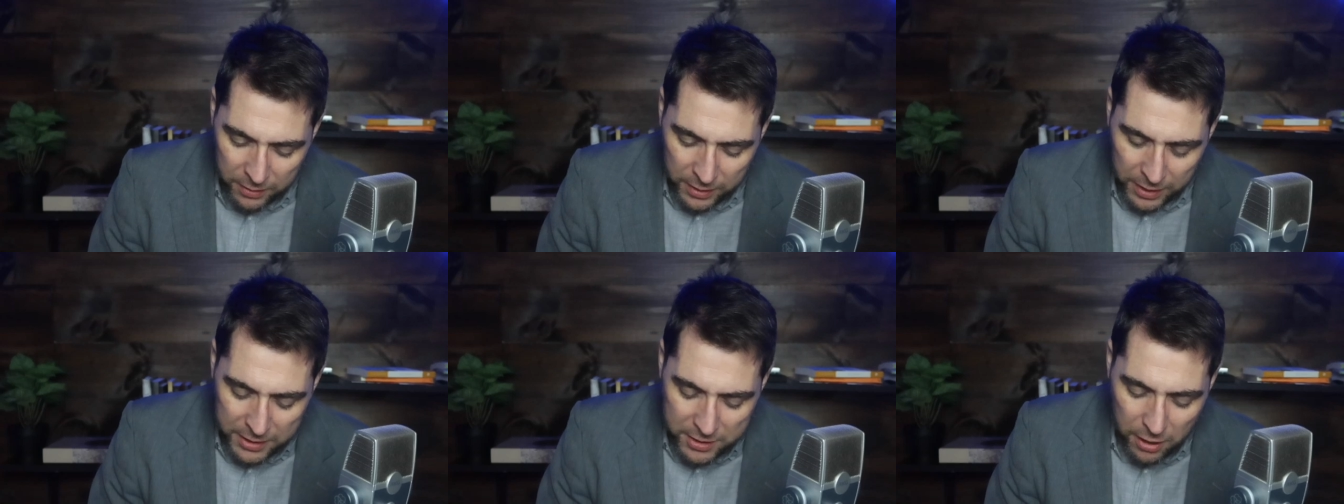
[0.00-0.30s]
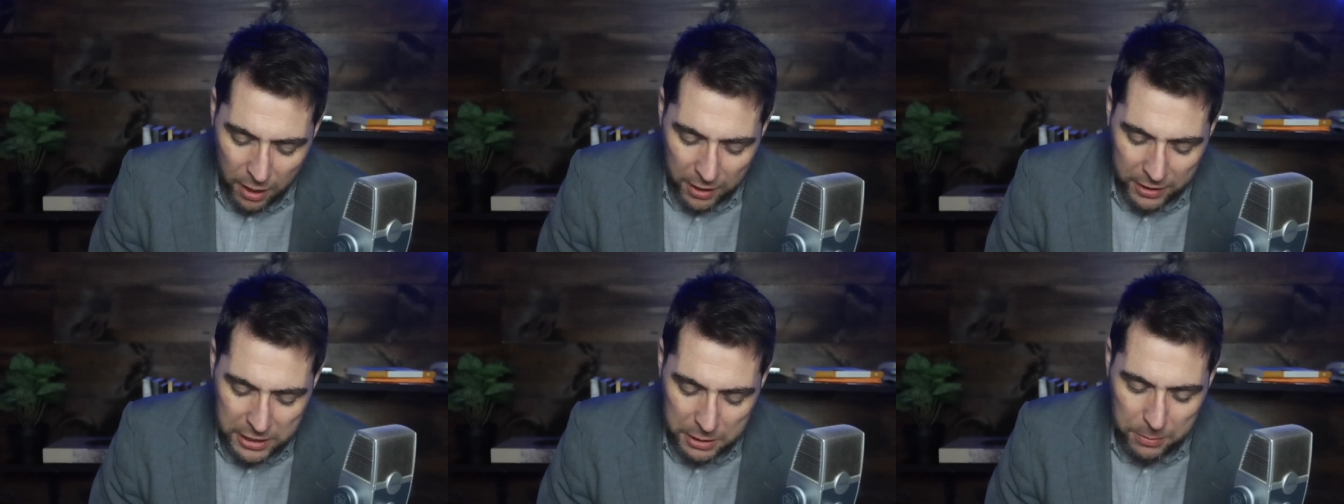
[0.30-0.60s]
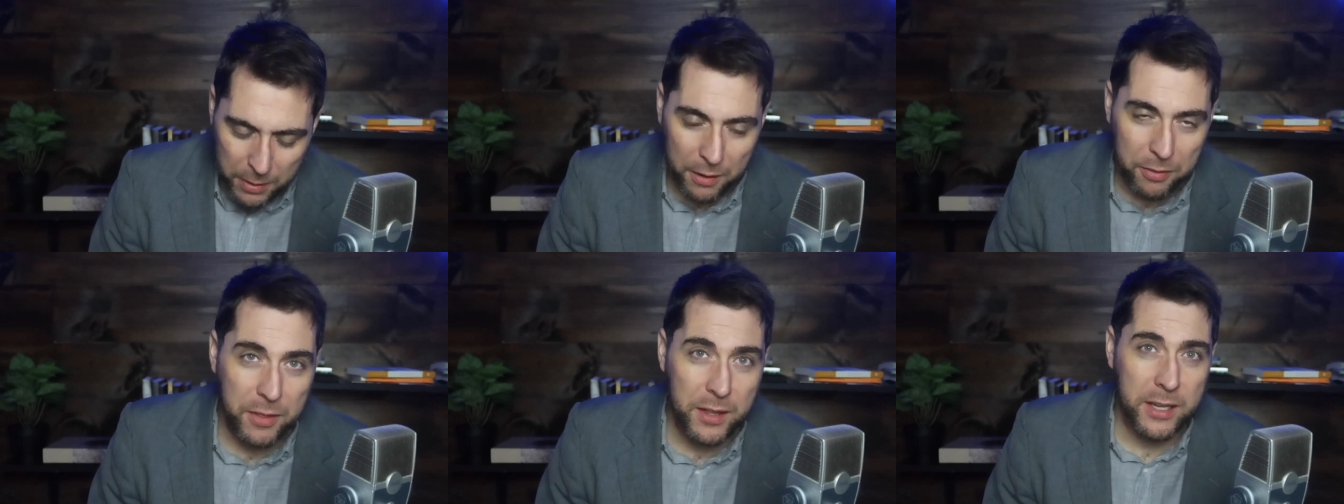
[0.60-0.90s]
He talks
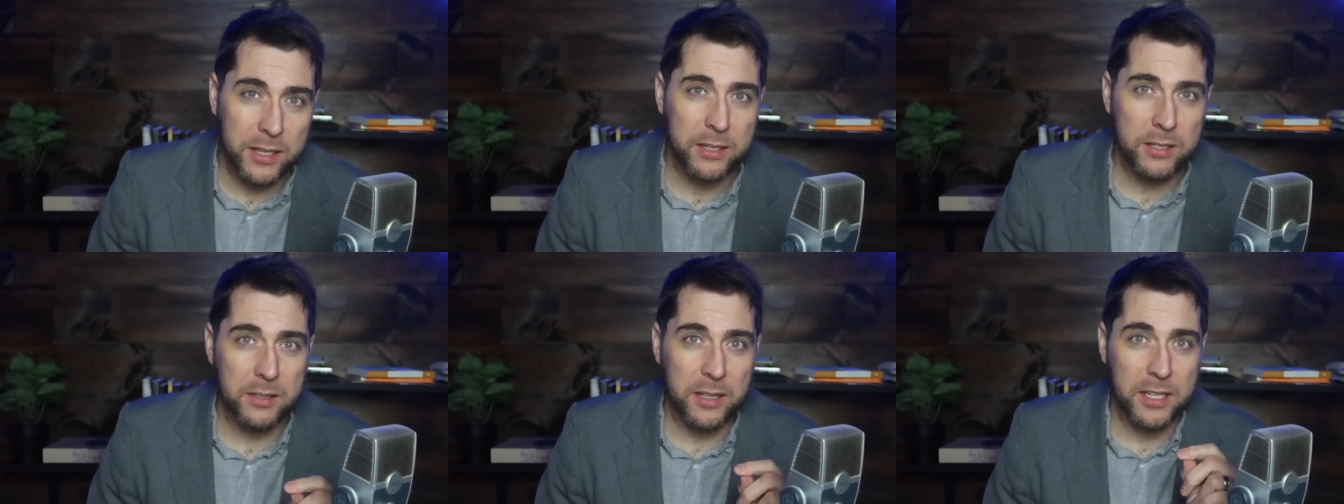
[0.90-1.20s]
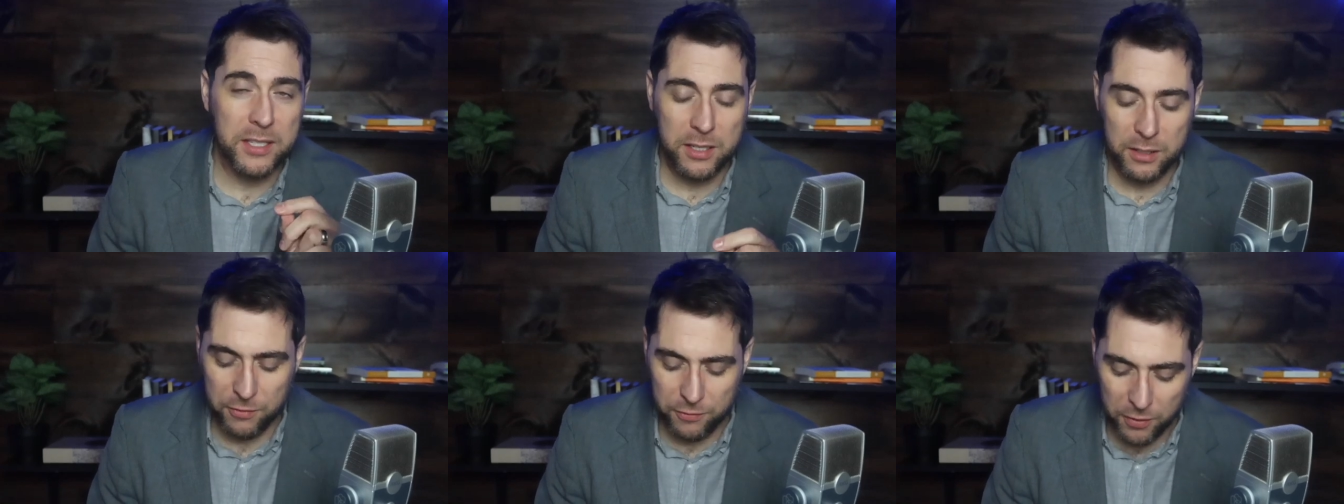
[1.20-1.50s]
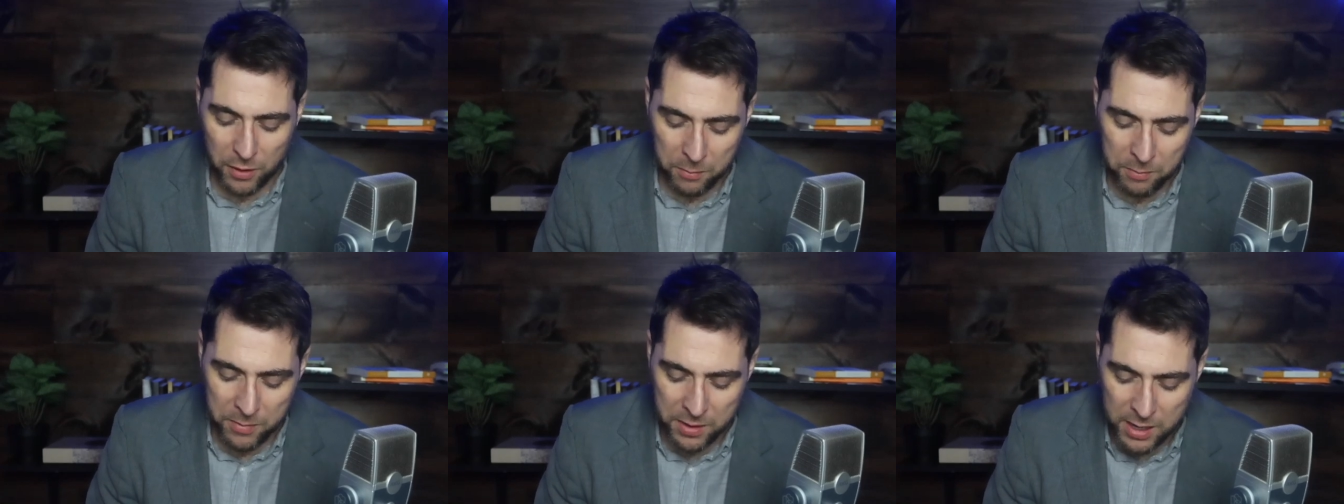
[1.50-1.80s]
about this. This is
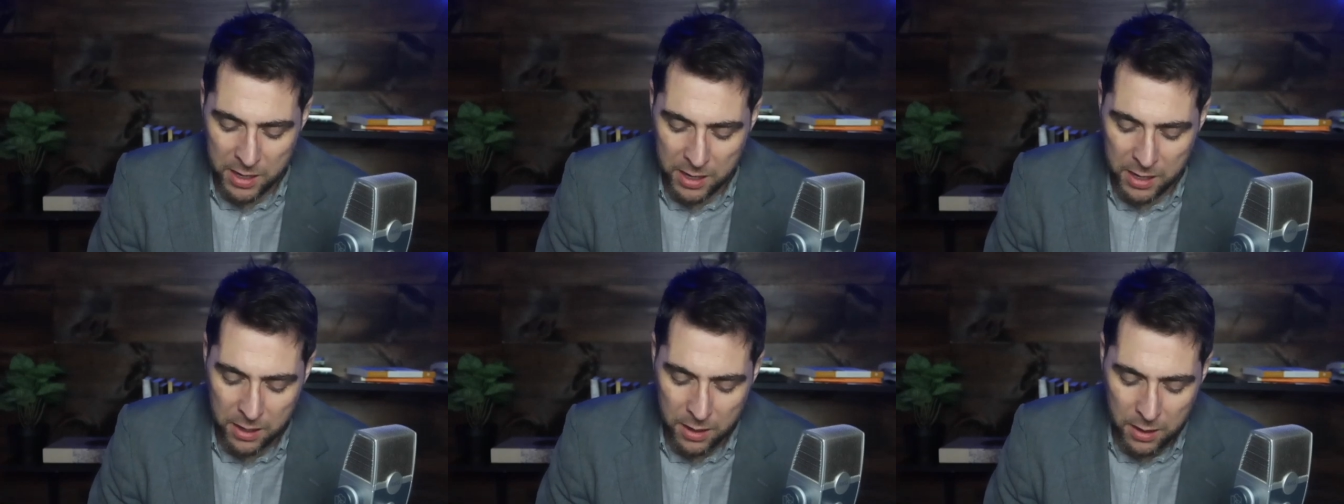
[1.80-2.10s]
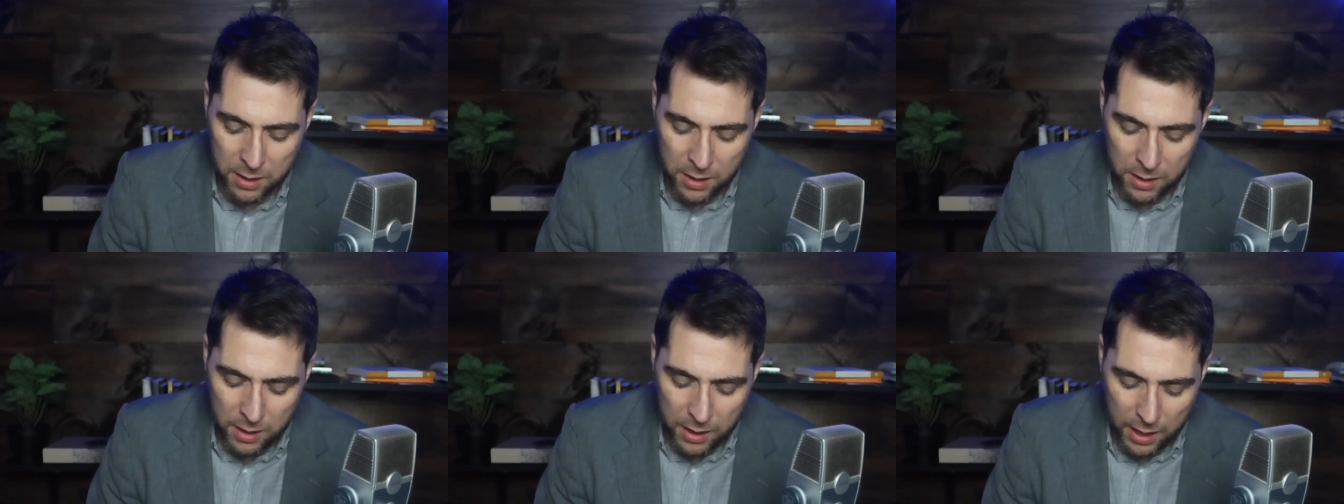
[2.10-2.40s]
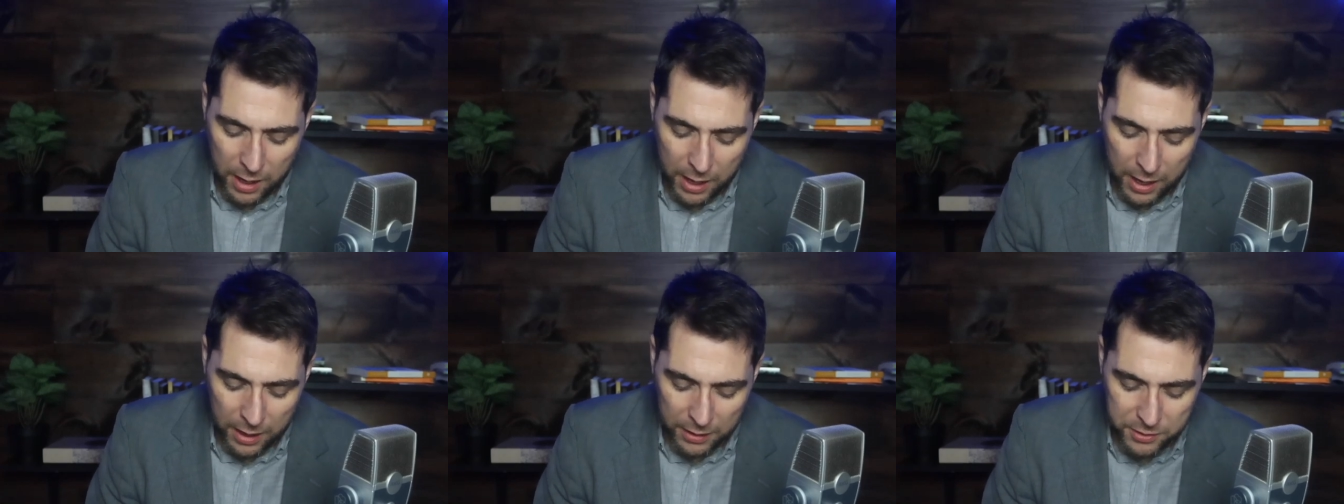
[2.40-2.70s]
from the
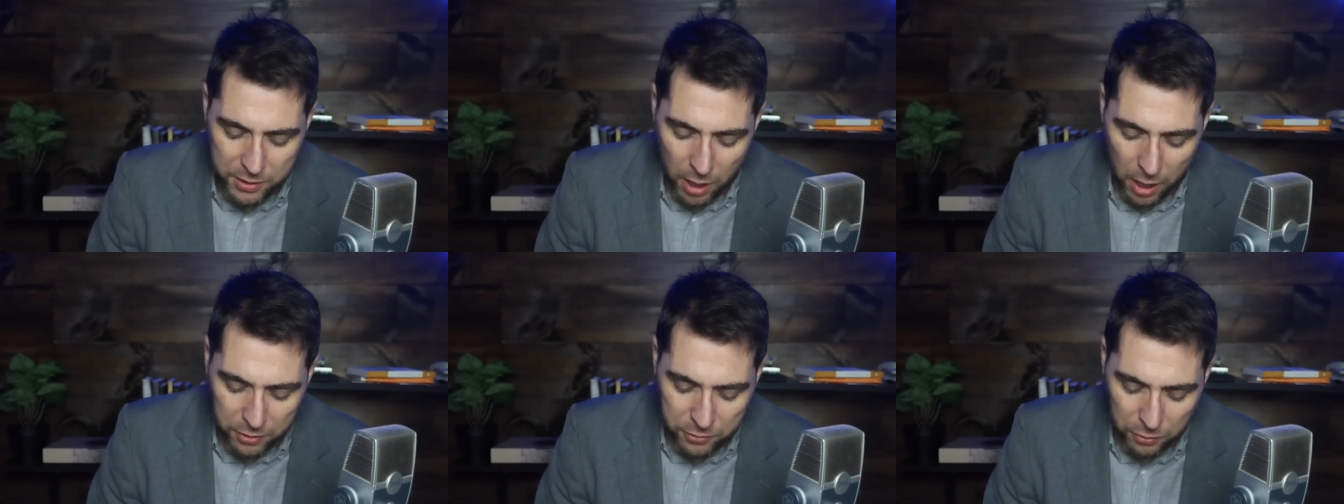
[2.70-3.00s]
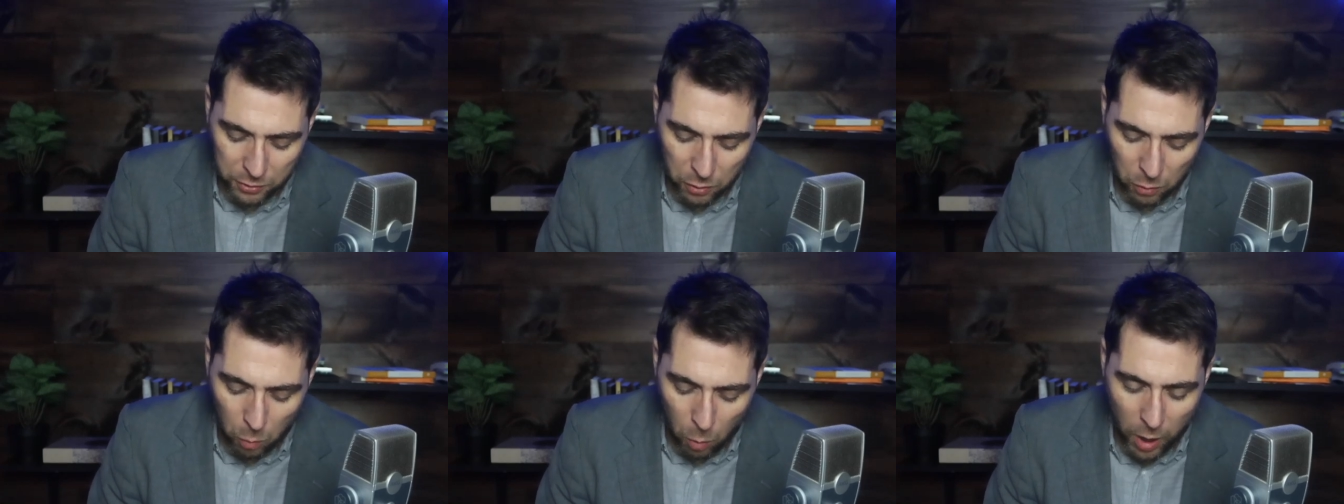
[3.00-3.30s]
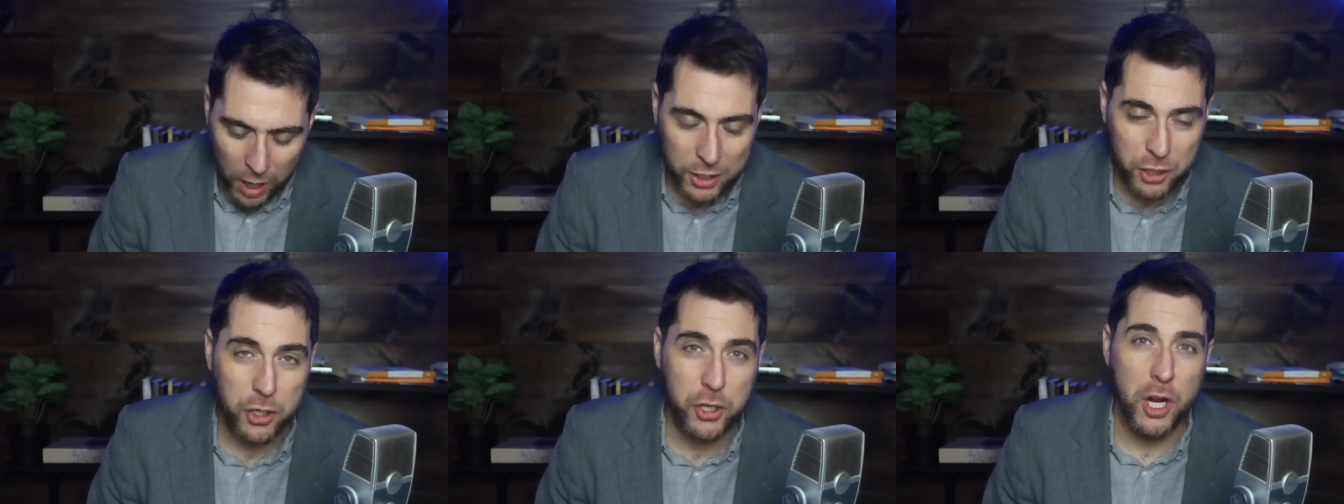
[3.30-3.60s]
uh, Doctrinal
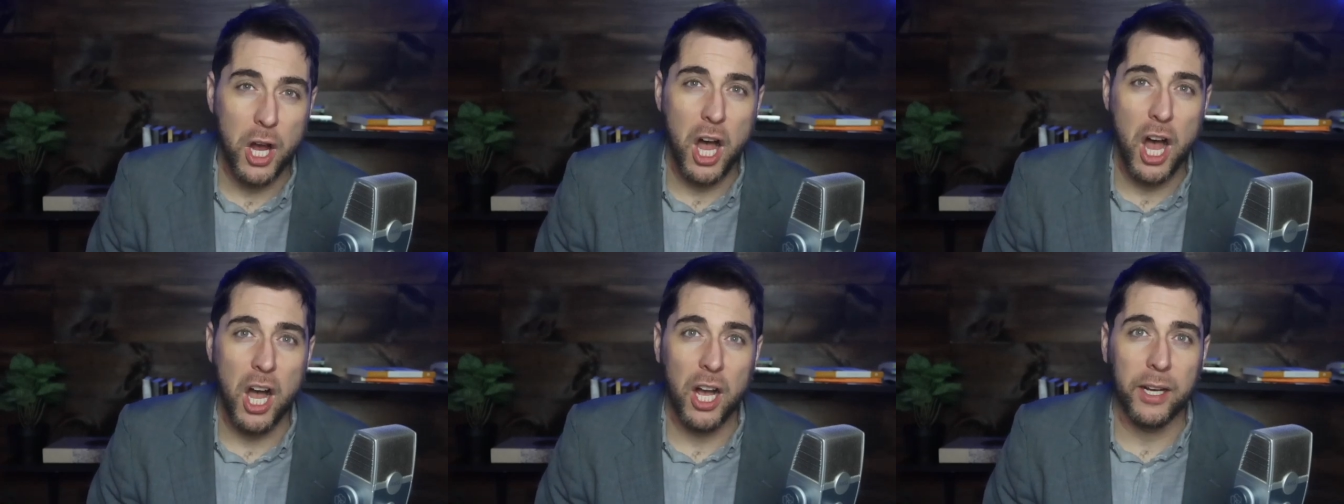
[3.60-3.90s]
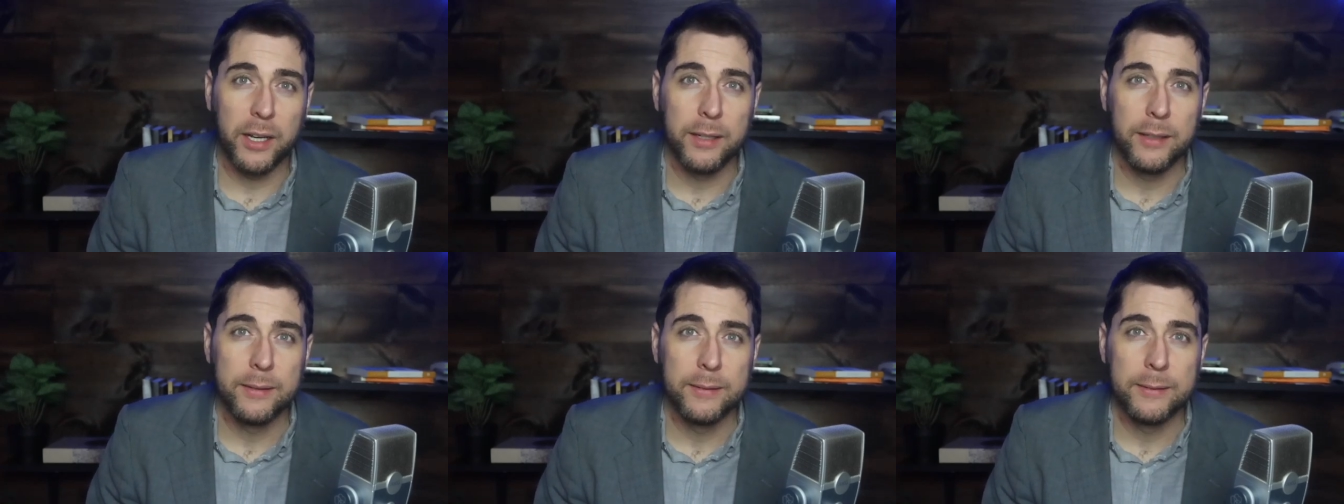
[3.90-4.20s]
Watchdog